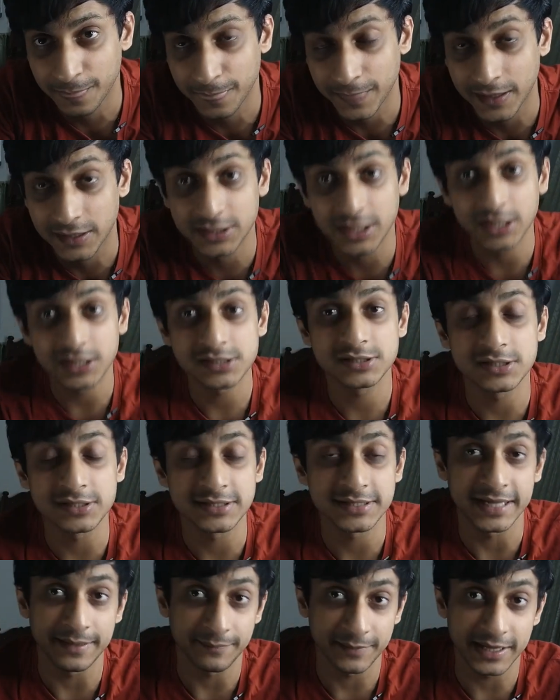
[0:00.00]
That is the
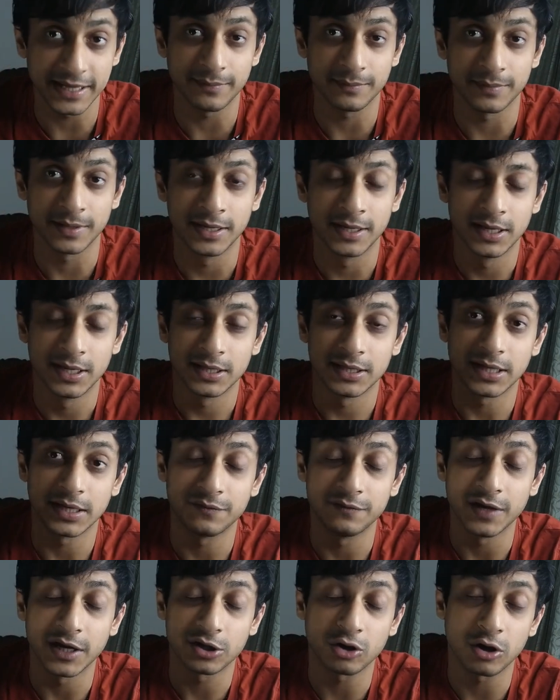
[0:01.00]
same game that
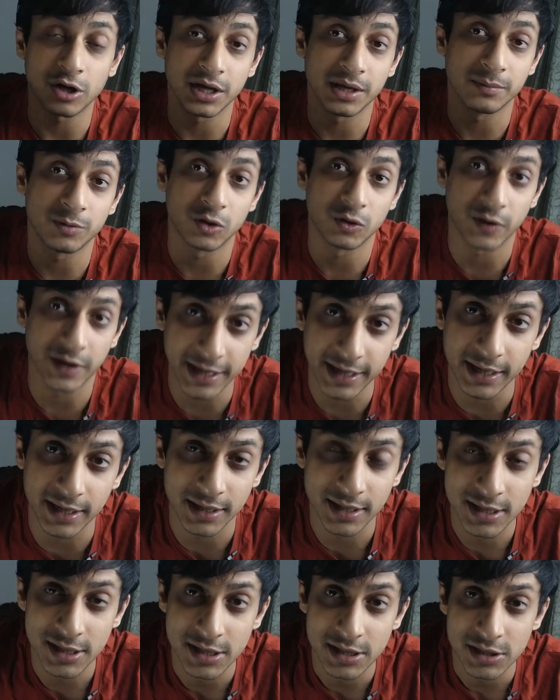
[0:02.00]
we are talking about here.
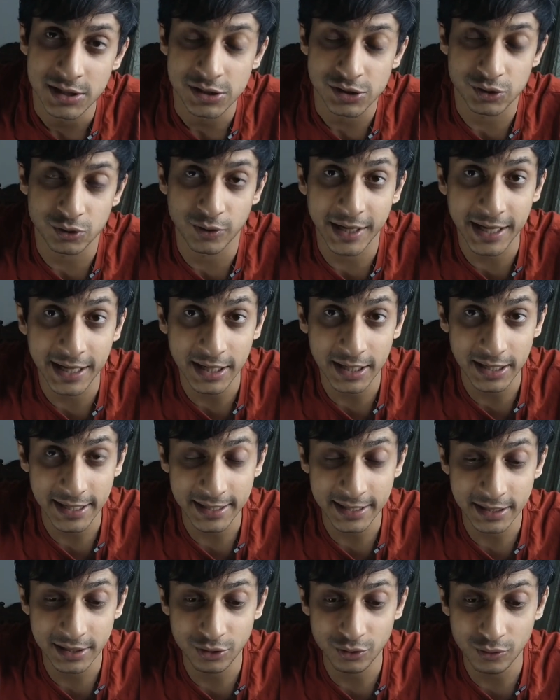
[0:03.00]
So here,
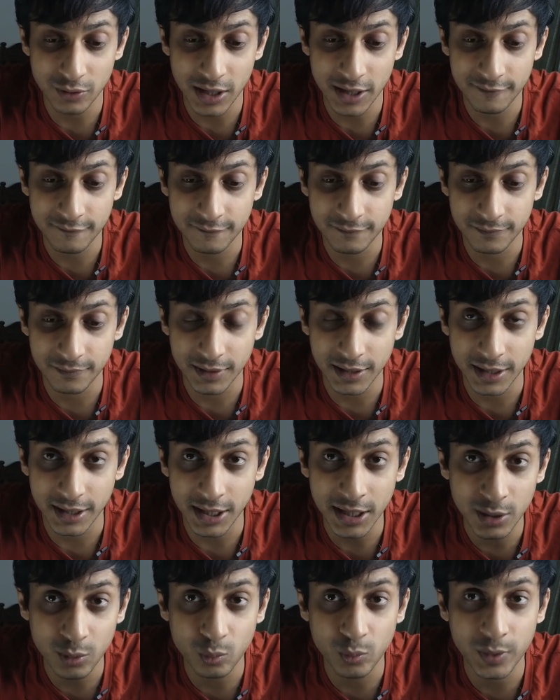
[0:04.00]
like you have,
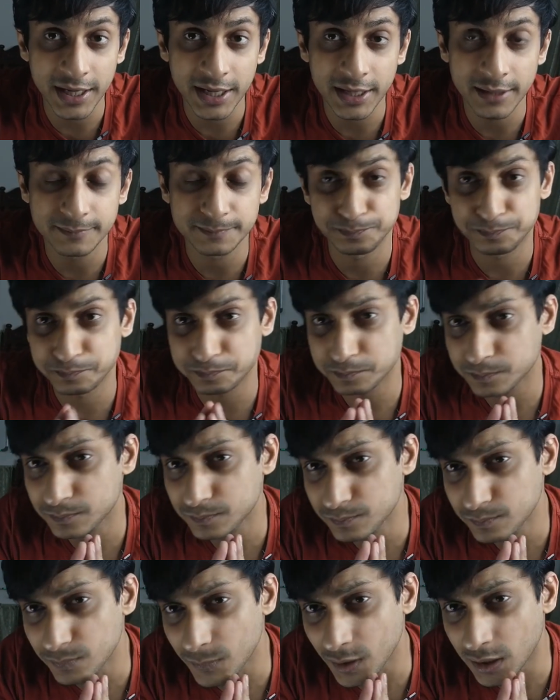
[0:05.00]
in a way,
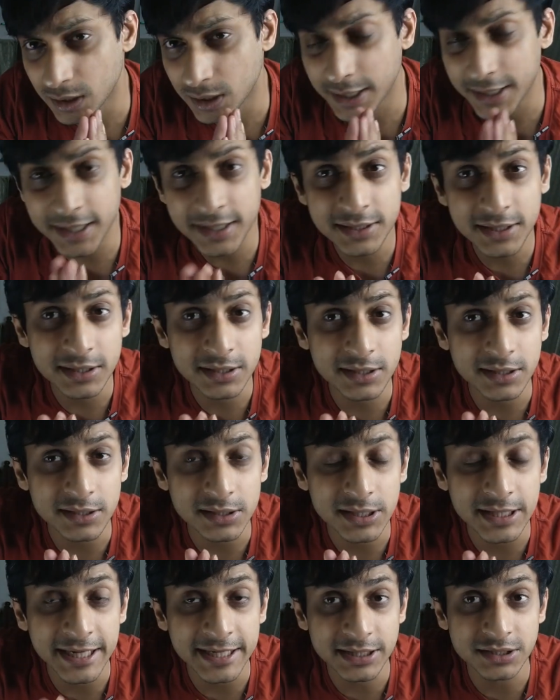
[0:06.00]
connected the
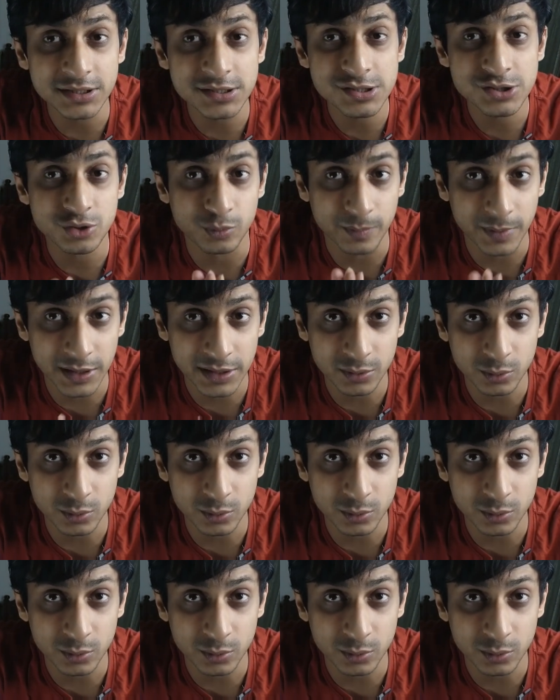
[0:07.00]
letters to build the